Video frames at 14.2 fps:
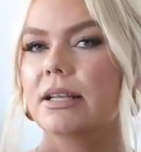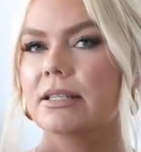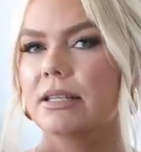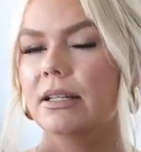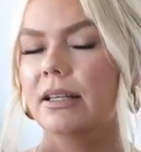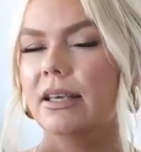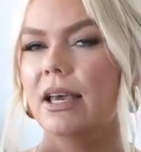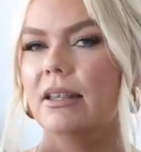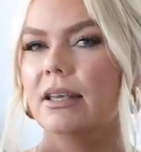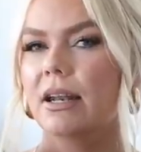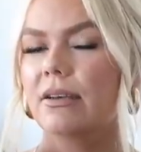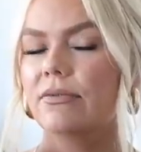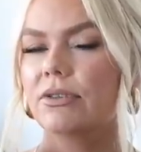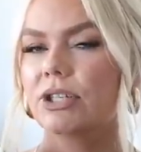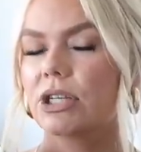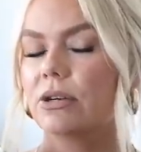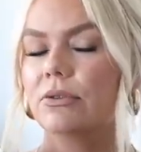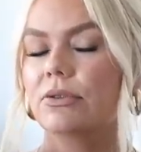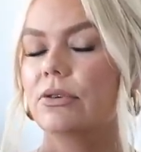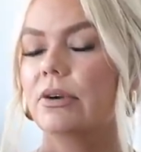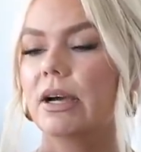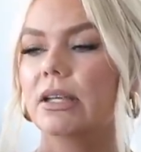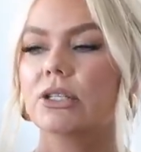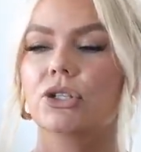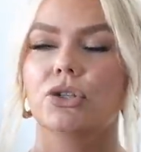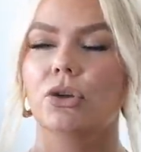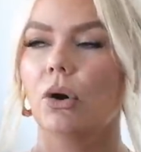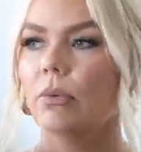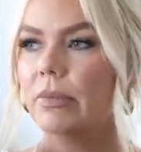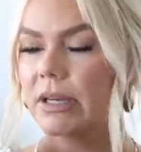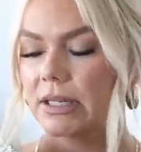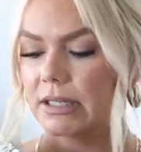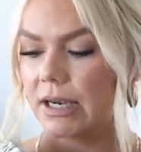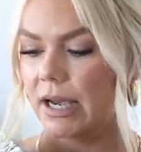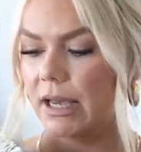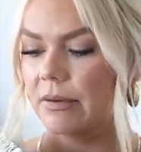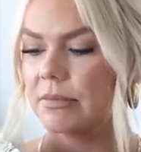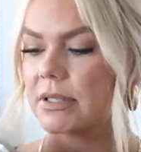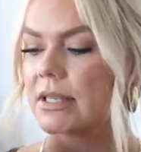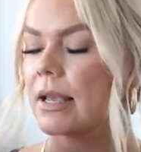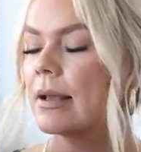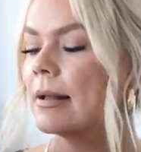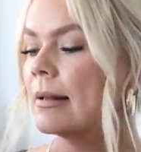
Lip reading: atelier that I've shared with you guys so many times.